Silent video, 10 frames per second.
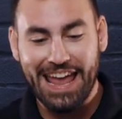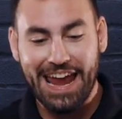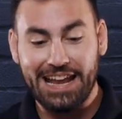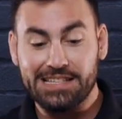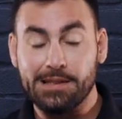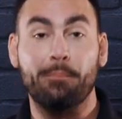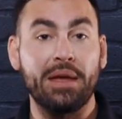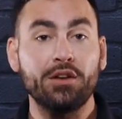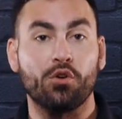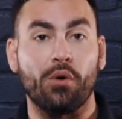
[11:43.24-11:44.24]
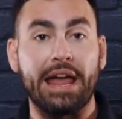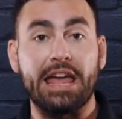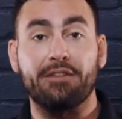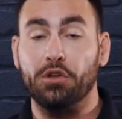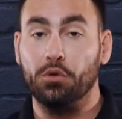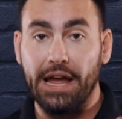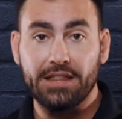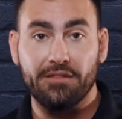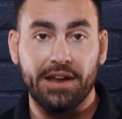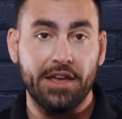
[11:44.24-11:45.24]
It has been great. If you liked
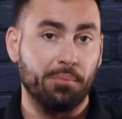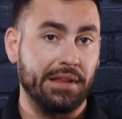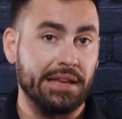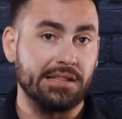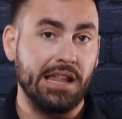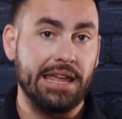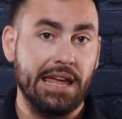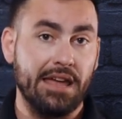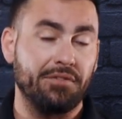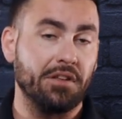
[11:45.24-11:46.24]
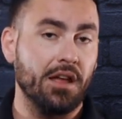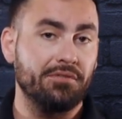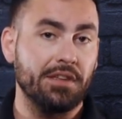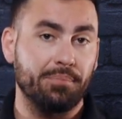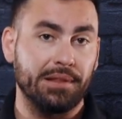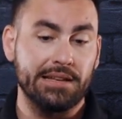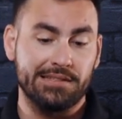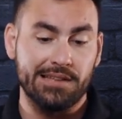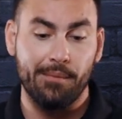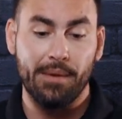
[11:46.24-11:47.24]
the video, please like it. If you loved it, please
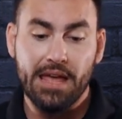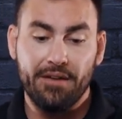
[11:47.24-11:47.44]
sub.